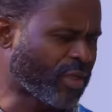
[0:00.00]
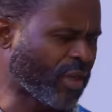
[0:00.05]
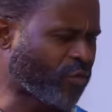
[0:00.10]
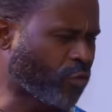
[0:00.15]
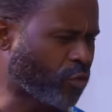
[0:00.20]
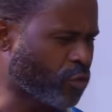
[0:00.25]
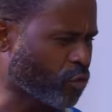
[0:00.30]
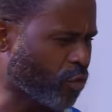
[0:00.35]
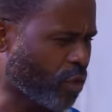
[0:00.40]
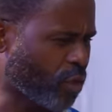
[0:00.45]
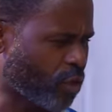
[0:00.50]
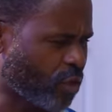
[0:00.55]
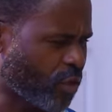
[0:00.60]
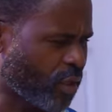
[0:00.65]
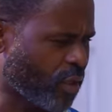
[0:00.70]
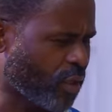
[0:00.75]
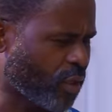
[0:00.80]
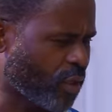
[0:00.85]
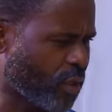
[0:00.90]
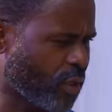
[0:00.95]
Dave, what's going on
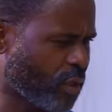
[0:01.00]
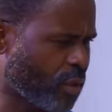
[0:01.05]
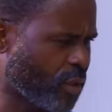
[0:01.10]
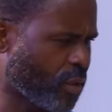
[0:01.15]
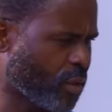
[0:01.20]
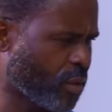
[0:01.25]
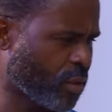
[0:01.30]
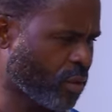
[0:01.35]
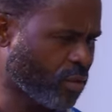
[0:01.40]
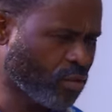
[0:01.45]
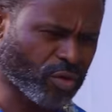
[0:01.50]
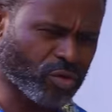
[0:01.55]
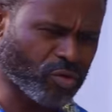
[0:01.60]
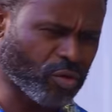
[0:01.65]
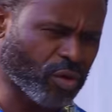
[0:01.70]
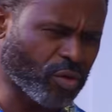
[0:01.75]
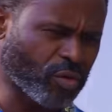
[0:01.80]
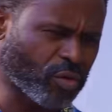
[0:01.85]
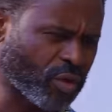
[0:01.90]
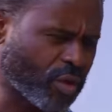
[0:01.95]
here? What's
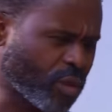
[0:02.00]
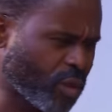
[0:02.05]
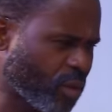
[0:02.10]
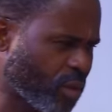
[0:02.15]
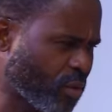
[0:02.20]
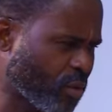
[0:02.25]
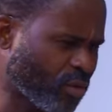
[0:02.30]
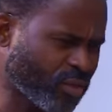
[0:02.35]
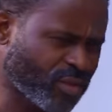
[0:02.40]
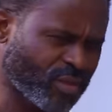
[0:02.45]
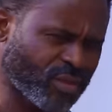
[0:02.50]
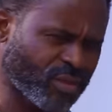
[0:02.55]
going on here? What's